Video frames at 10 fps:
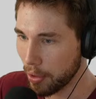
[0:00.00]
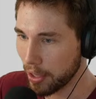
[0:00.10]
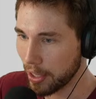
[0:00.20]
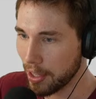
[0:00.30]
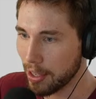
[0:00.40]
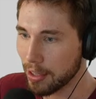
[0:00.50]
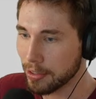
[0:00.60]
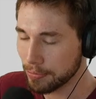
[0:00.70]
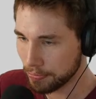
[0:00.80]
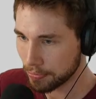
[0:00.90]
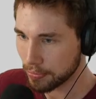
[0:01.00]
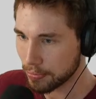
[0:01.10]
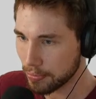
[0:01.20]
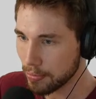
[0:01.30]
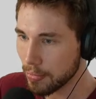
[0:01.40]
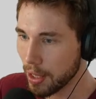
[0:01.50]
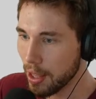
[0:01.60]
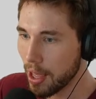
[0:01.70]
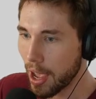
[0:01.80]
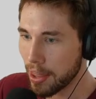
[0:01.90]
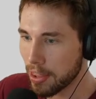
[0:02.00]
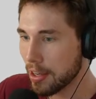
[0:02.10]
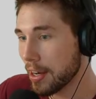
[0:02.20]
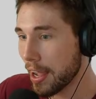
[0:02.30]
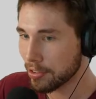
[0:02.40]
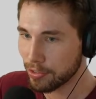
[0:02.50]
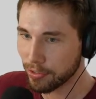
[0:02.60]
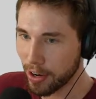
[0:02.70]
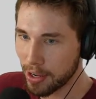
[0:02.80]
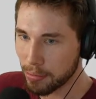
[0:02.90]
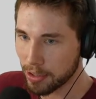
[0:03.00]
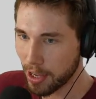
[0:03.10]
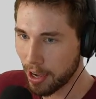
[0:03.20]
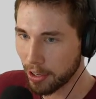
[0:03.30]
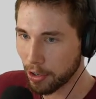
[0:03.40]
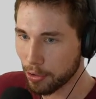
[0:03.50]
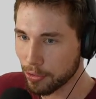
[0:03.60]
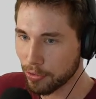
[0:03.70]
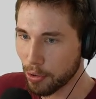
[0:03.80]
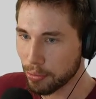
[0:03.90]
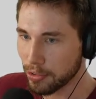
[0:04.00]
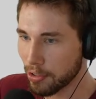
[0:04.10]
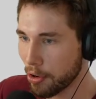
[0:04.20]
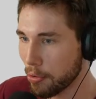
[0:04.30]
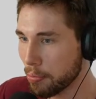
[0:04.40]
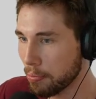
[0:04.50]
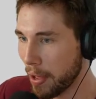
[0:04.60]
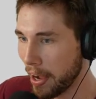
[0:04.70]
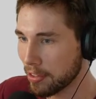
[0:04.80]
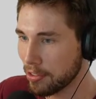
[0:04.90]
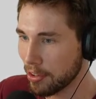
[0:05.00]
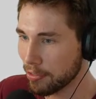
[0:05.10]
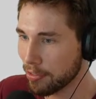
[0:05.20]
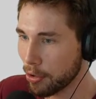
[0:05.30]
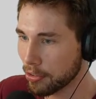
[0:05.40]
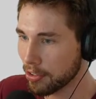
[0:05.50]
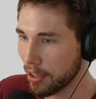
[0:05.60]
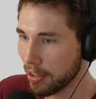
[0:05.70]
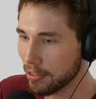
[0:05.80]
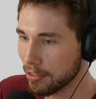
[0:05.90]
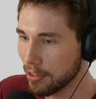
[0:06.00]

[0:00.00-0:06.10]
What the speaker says: like here. And then the next frame, the target goes from 0 back to the fog size